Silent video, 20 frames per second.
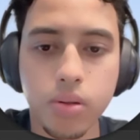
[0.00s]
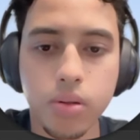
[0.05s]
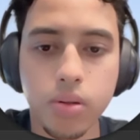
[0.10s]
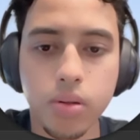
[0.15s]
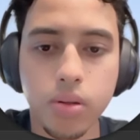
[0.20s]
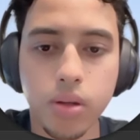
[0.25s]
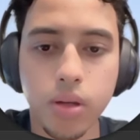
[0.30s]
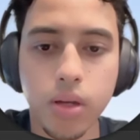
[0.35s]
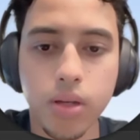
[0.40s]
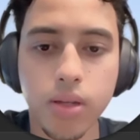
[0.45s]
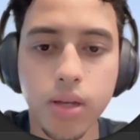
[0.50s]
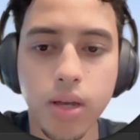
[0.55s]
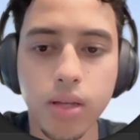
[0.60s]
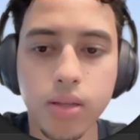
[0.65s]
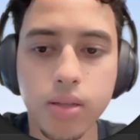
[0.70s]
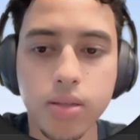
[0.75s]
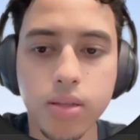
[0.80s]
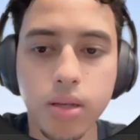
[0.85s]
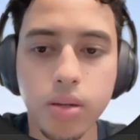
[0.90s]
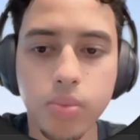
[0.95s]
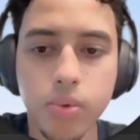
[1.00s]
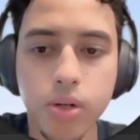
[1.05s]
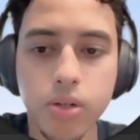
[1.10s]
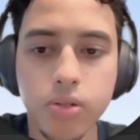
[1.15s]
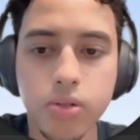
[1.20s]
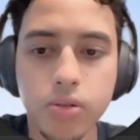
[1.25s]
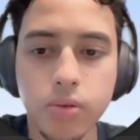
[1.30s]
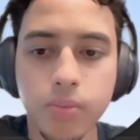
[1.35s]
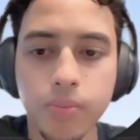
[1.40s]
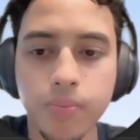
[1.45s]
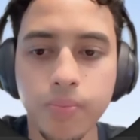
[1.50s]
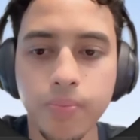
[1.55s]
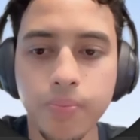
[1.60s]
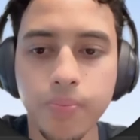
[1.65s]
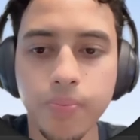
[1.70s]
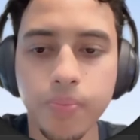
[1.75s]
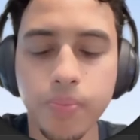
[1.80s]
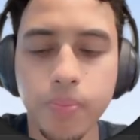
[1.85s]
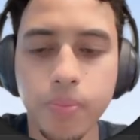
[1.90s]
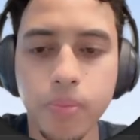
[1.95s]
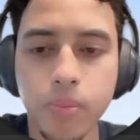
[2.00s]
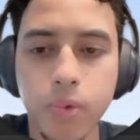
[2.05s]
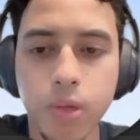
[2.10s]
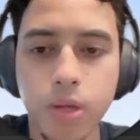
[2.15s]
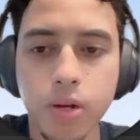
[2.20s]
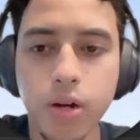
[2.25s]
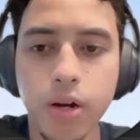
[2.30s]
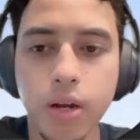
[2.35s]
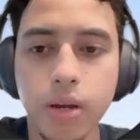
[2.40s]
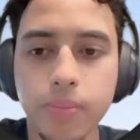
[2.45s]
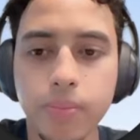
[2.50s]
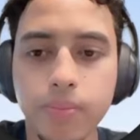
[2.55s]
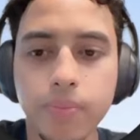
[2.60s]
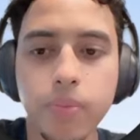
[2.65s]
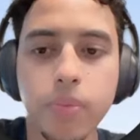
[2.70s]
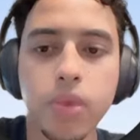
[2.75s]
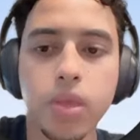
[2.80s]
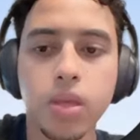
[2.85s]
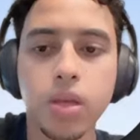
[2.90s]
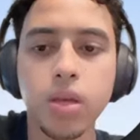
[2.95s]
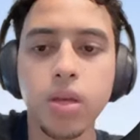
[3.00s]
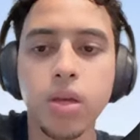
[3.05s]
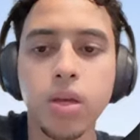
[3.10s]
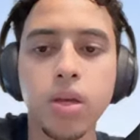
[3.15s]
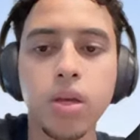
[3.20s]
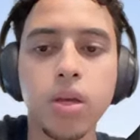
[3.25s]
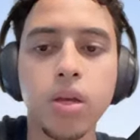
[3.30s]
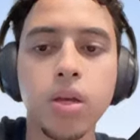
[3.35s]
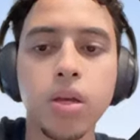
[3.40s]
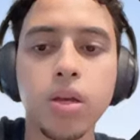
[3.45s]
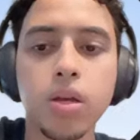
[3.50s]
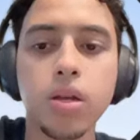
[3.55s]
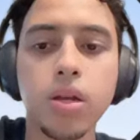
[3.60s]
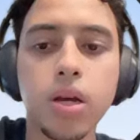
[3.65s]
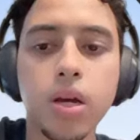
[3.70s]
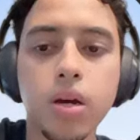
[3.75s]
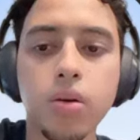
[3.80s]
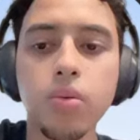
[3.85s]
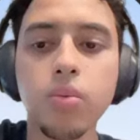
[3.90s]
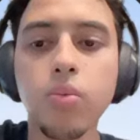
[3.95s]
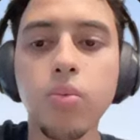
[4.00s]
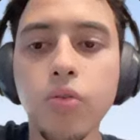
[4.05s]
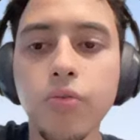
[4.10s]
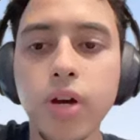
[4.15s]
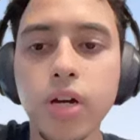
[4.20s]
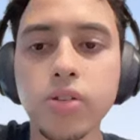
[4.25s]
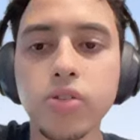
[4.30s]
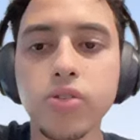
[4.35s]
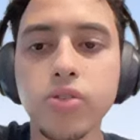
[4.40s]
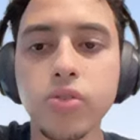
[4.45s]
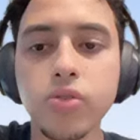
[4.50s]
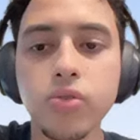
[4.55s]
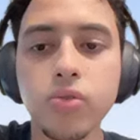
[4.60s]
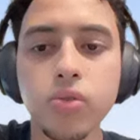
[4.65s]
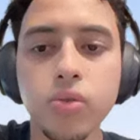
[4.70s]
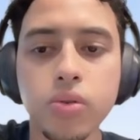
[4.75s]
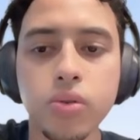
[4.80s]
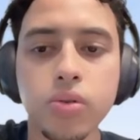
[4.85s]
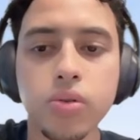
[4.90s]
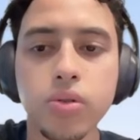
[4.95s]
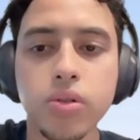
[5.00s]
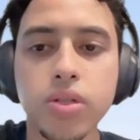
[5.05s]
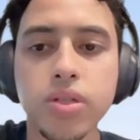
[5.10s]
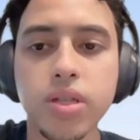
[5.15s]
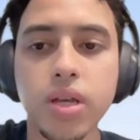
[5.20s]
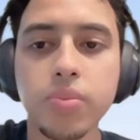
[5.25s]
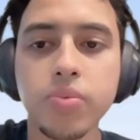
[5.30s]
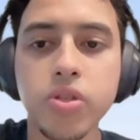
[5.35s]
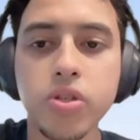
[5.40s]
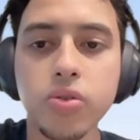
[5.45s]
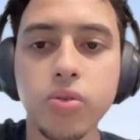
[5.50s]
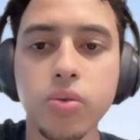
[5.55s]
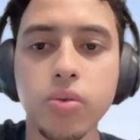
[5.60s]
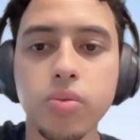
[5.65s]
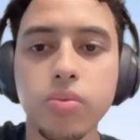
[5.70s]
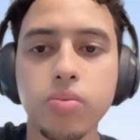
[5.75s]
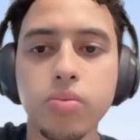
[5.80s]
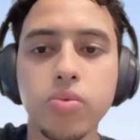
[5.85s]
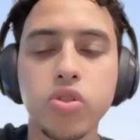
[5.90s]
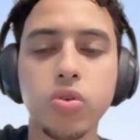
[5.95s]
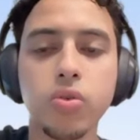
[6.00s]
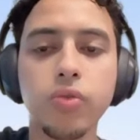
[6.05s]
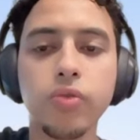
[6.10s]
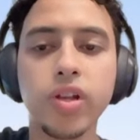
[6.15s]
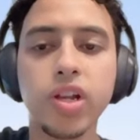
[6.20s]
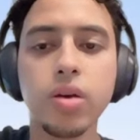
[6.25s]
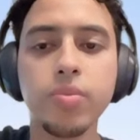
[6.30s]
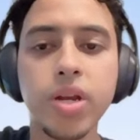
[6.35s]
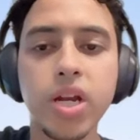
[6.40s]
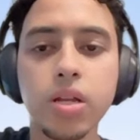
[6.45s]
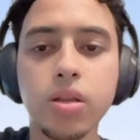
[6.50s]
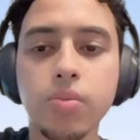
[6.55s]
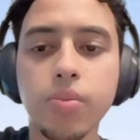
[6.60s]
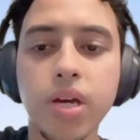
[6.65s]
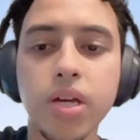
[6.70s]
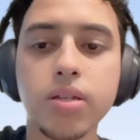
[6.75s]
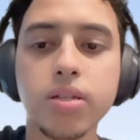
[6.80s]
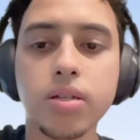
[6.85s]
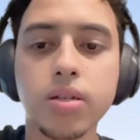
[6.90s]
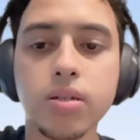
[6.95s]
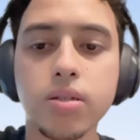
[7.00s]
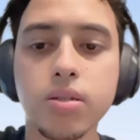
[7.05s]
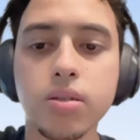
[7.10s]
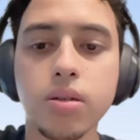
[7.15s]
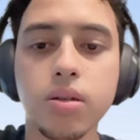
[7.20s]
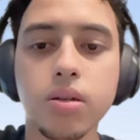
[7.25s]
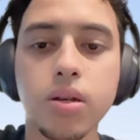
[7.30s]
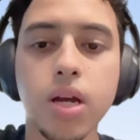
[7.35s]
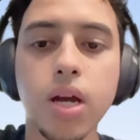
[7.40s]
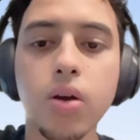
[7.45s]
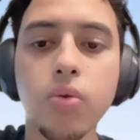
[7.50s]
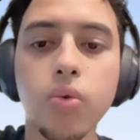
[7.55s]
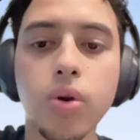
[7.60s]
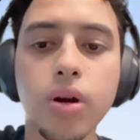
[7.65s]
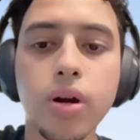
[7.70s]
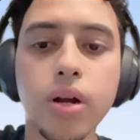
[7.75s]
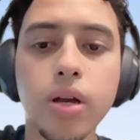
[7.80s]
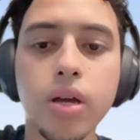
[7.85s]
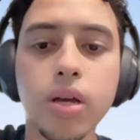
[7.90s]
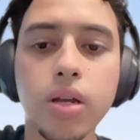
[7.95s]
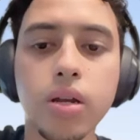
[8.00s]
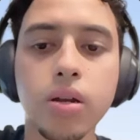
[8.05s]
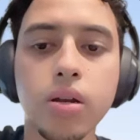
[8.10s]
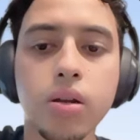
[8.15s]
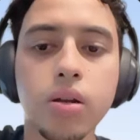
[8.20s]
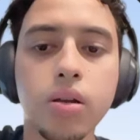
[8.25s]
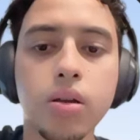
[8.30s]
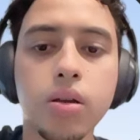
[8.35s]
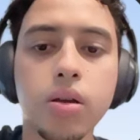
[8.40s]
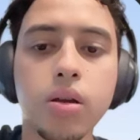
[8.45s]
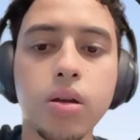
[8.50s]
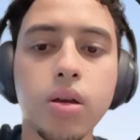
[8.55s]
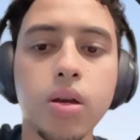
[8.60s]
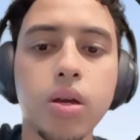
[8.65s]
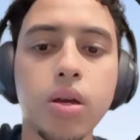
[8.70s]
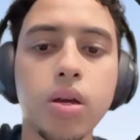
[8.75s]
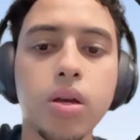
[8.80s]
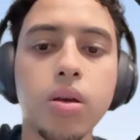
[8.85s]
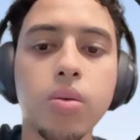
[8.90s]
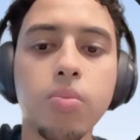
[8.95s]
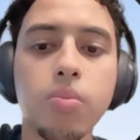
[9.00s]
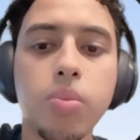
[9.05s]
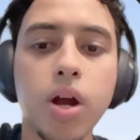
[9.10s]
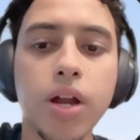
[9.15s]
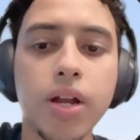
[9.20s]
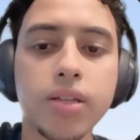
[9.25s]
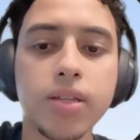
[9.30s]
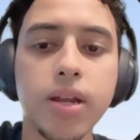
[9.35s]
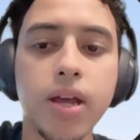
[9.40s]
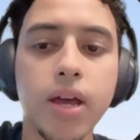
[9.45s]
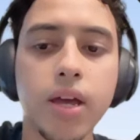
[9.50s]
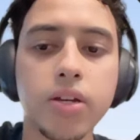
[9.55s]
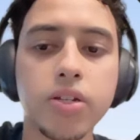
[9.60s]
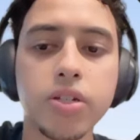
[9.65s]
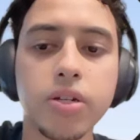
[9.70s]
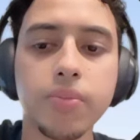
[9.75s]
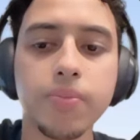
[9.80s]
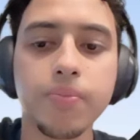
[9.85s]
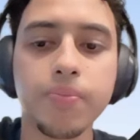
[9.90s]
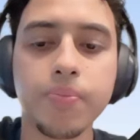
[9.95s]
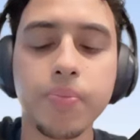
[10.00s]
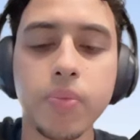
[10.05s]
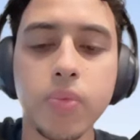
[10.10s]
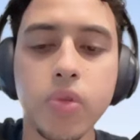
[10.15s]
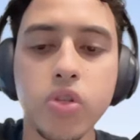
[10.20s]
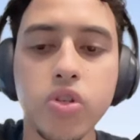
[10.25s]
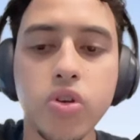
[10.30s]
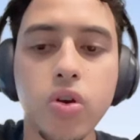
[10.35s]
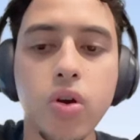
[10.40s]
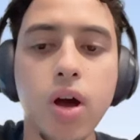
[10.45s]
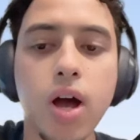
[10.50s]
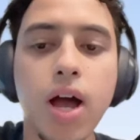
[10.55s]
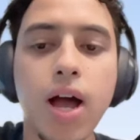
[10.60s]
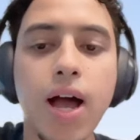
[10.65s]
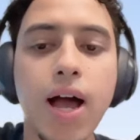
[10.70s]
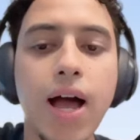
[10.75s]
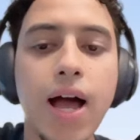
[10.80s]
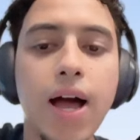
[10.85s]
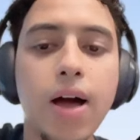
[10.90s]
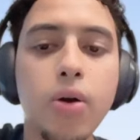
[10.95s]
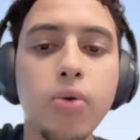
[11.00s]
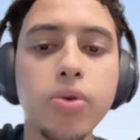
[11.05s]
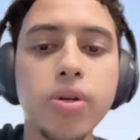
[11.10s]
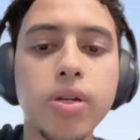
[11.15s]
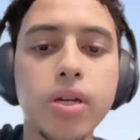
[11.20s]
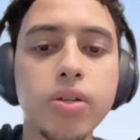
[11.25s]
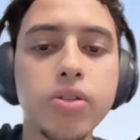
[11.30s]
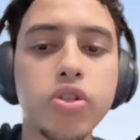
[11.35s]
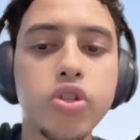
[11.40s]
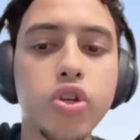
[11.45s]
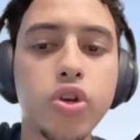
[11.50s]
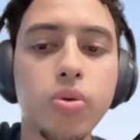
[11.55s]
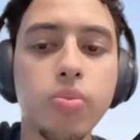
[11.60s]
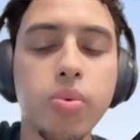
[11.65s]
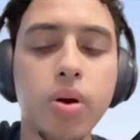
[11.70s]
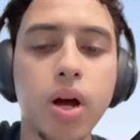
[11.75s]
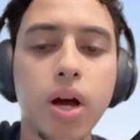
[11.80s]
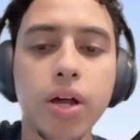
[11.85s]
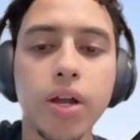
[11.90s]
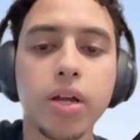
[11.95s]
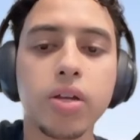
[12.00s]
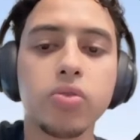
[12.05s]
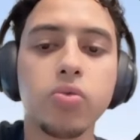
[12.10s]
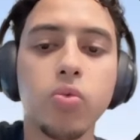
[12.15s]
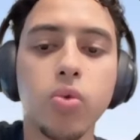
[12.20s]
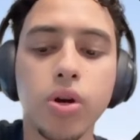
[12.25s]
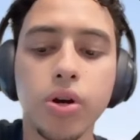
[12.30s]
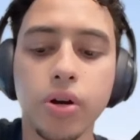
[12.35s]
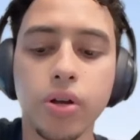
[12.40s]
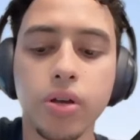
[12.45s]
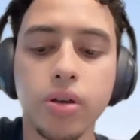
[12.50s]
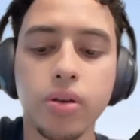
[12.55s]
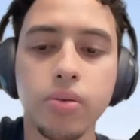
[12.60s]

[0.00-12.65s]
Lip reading: And I got the sale price too. All right. Now we move on to step two. So we've eliminated the basics. Now we're in product in action. So how does your product work?